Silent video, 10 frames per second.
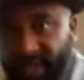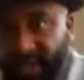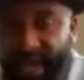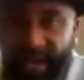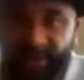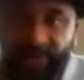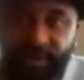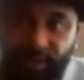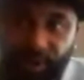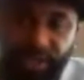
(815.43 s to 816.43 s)
wants to take
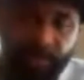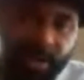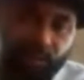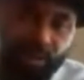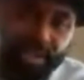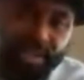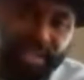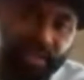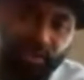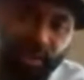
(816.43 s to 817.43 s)
it, or somebody wants
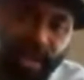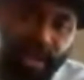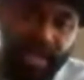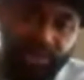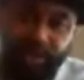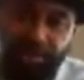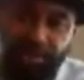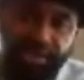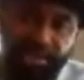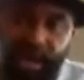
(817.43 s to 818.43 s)
to dim your light so
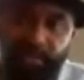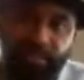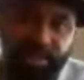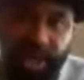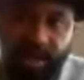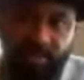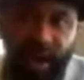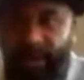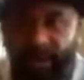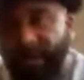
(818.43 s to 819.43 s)
theirs can
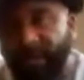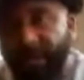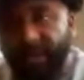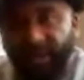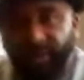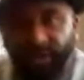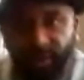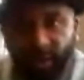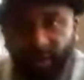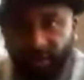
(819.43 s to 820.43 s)
shine brighter,
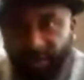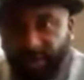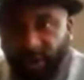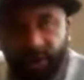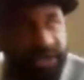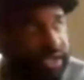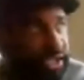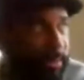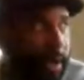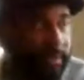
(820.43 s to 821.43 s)
you know. So
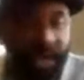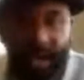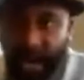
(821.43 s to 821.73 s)
it's just about